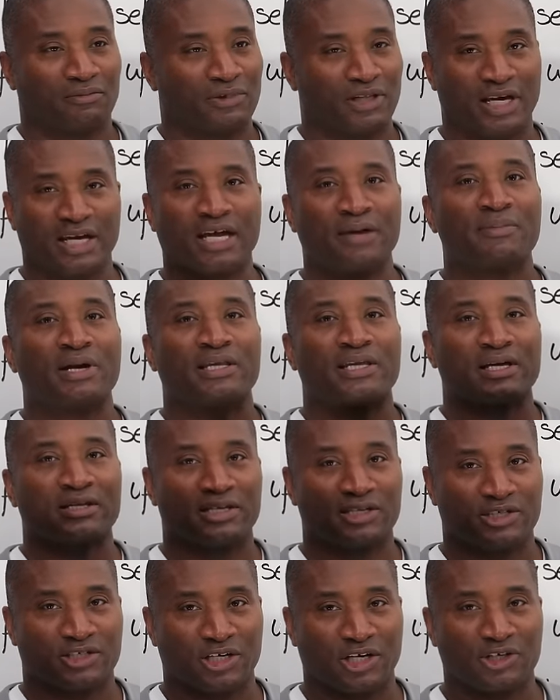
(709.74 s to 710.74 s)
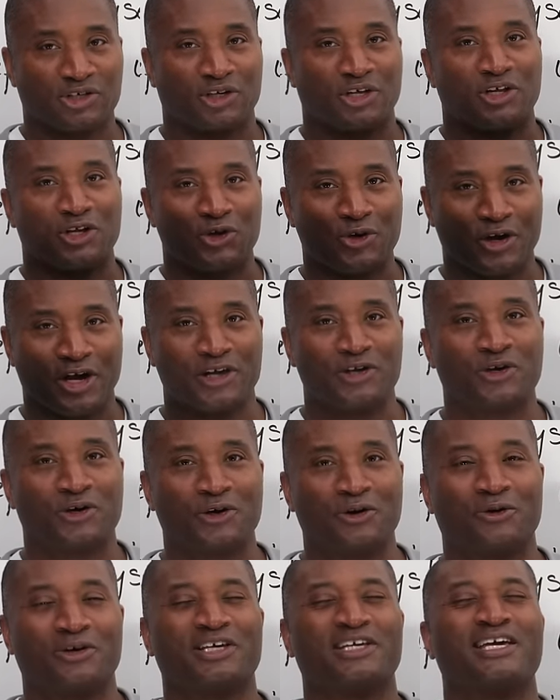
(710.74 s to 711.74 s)
They can make that distinction. In your head, you can
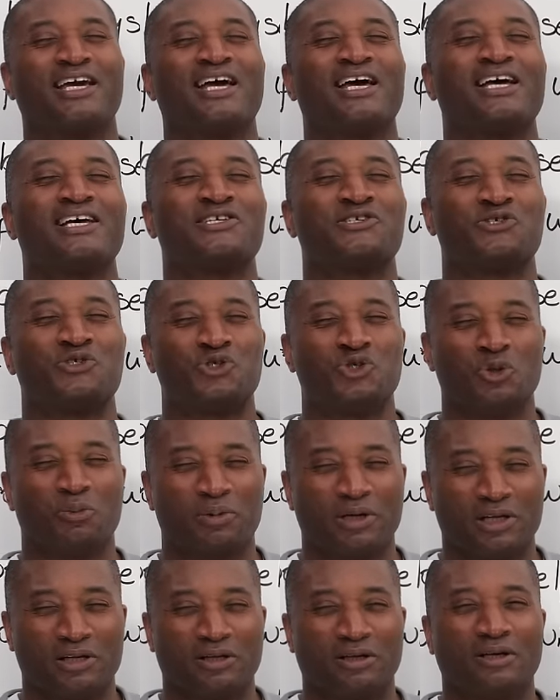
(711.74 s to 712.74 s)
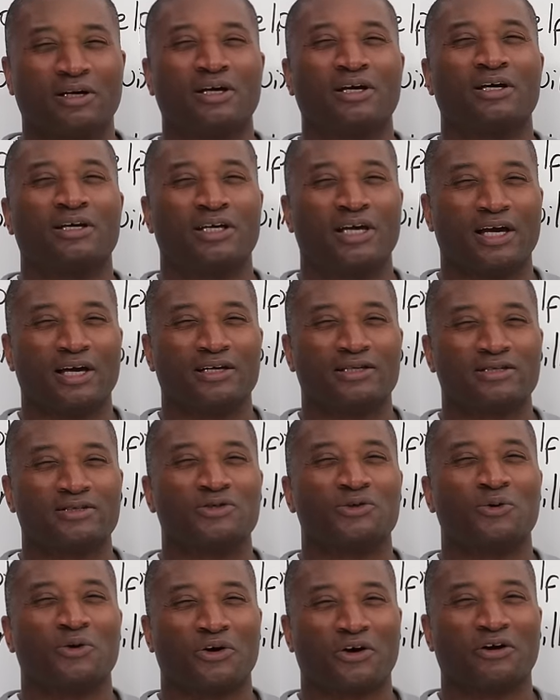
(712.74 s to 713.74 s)
go, yes, stupid. Yes,
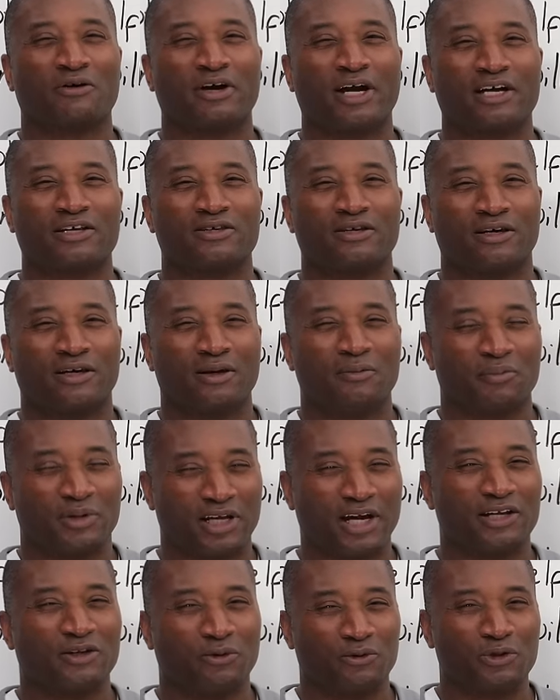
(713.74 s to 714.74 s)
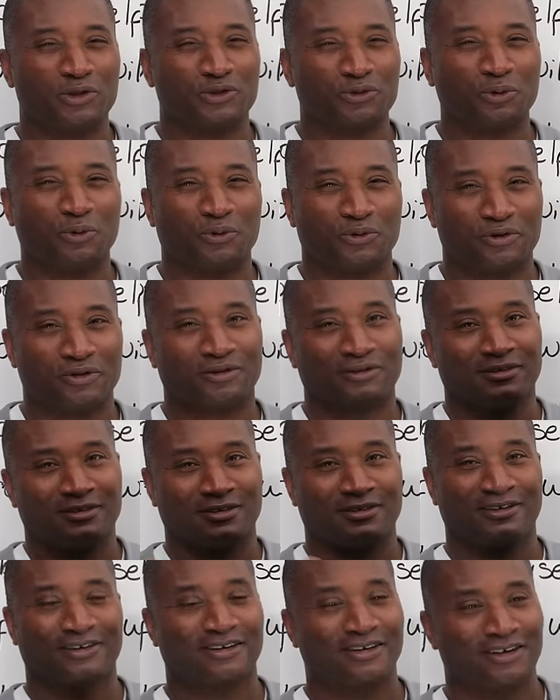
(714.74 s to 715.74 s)
you're correct, but I know the truth.
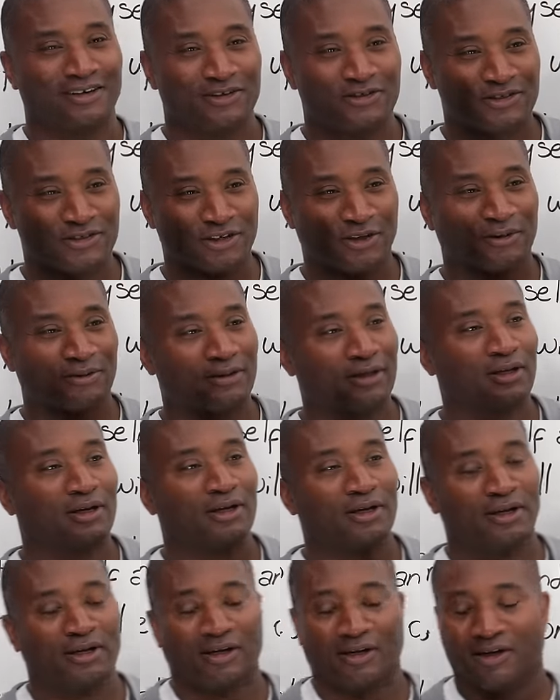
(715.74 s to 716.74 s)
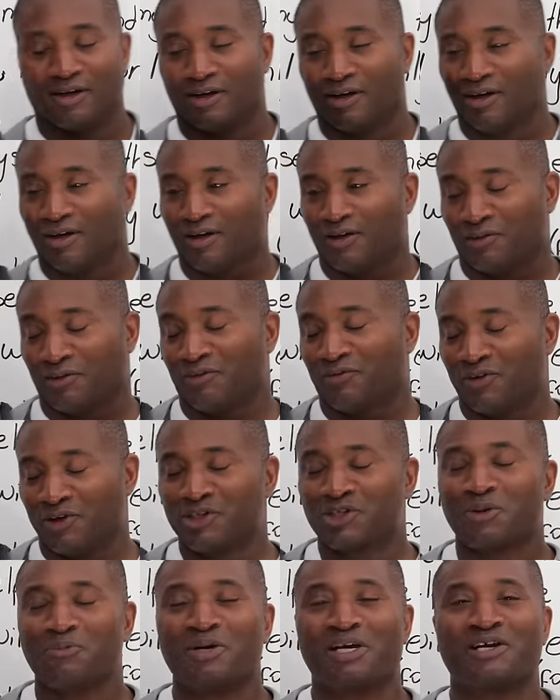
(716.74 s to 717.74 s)
So,
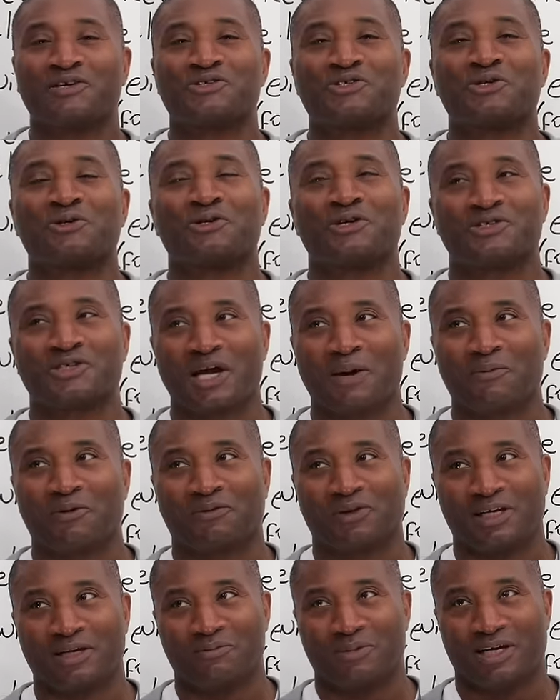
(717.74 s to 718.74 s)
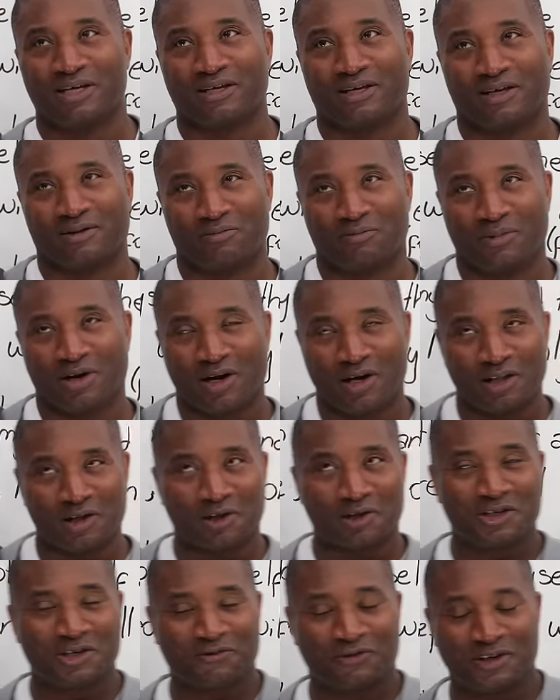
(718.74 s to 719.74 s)
fish can be considered a type of lean meat in my
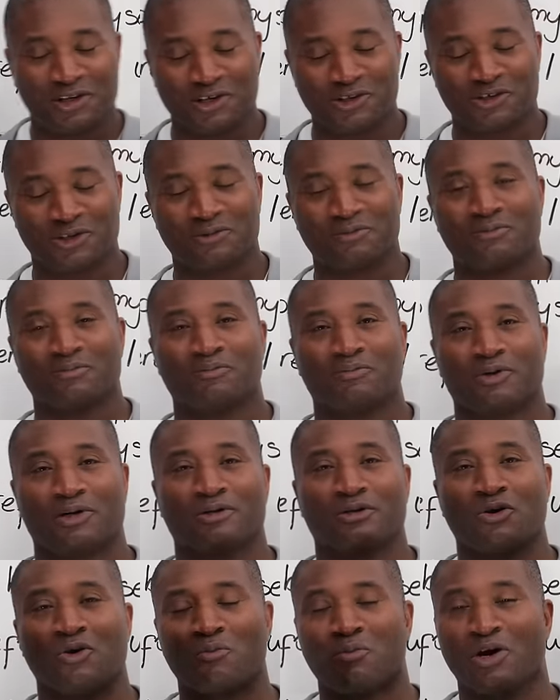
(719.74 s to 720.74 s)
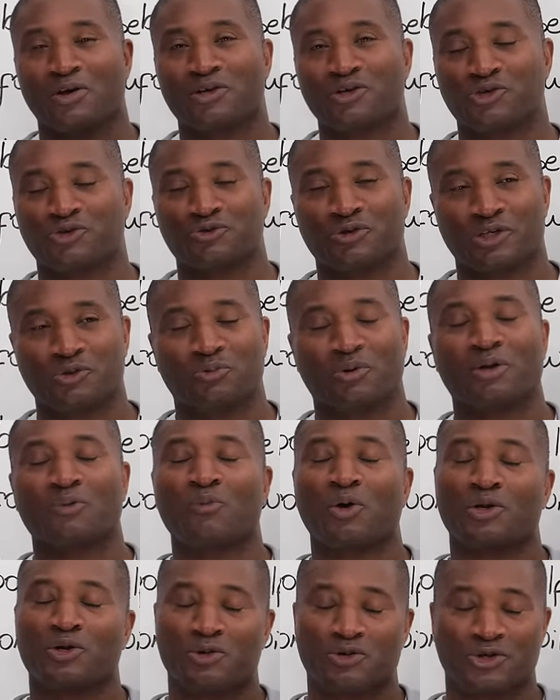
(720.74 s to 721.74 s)
little definition, but go by the strict one
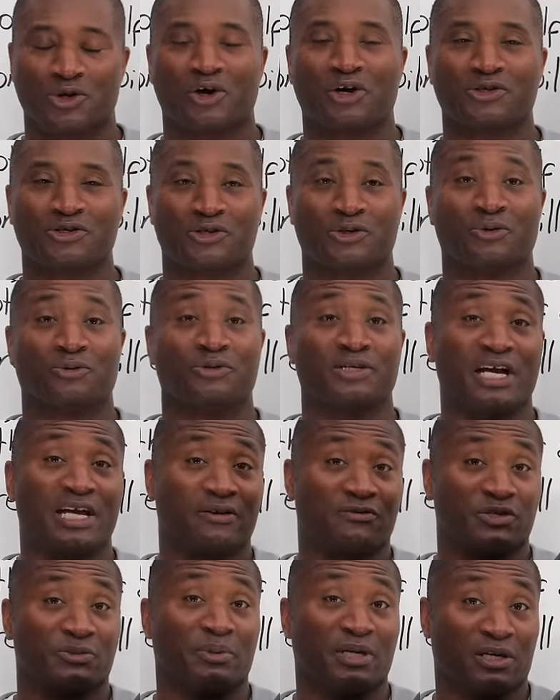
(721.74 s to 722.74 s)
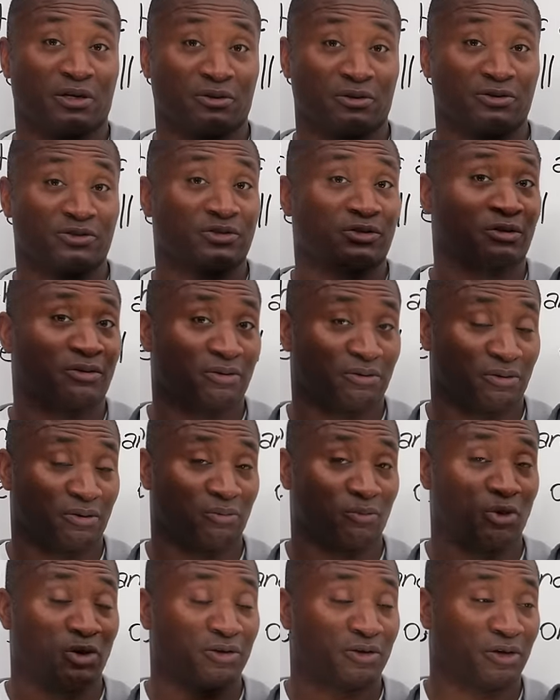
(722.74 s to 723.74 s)
when you talk to native speakers
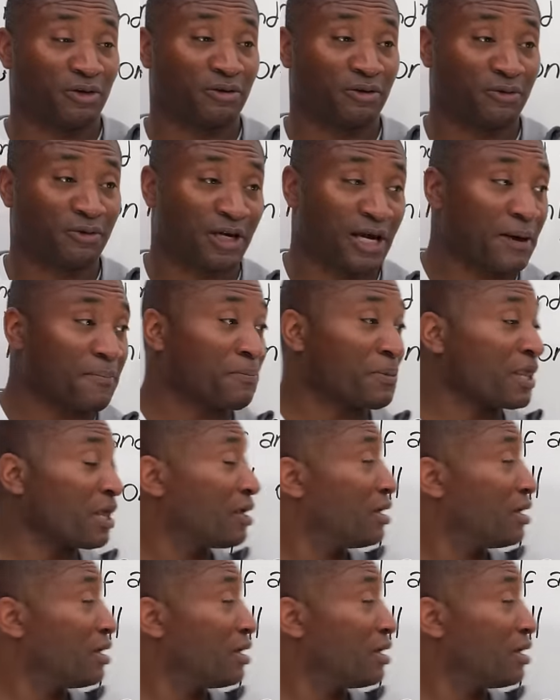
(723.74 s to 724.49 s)
and whatnot, okay?